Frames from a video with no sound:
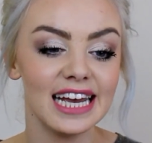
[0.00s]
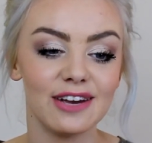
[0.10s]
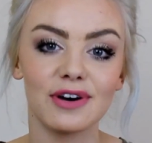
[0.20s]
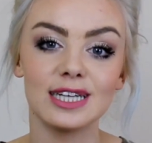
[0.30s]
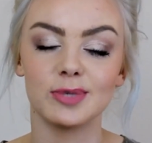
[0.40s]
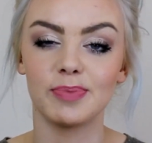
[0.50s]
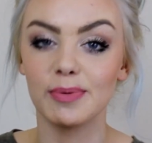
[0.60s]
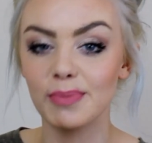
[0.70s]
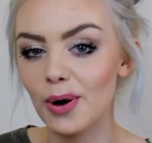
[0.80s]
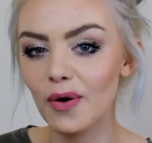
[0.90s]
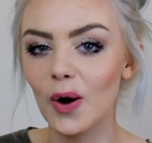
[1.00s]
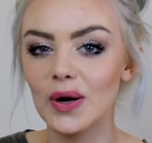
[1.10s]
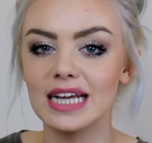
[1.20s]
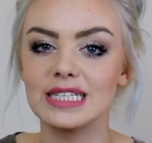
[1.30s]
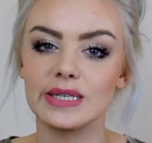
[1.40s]
if I just put more
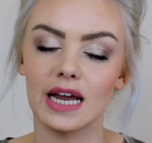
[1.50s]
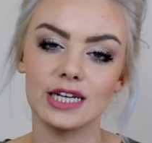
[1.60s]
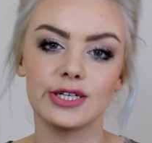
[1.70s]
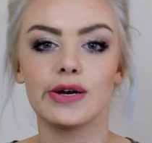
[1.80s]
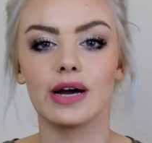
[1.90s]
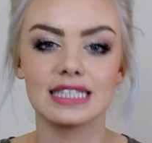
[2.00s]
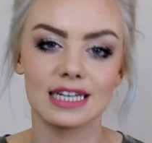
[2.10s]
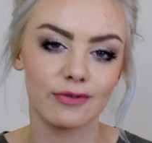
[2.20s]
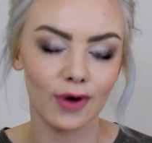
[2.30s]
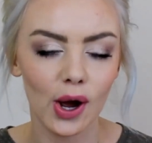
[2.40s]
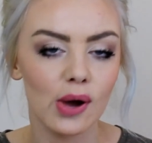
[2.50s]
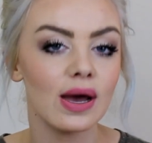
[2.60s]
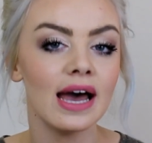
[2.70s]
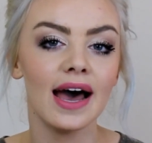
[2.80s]
on and do it like 2 nights in a row.